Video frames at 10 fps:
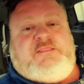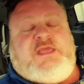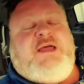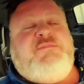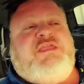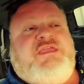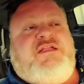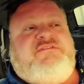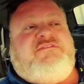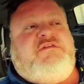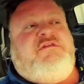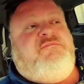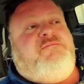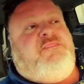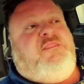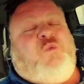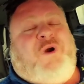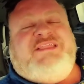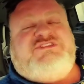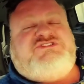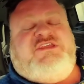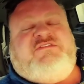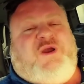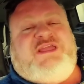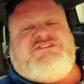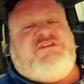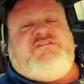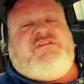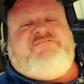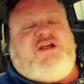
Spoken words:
And I'm against white Jesus. White Jesus is a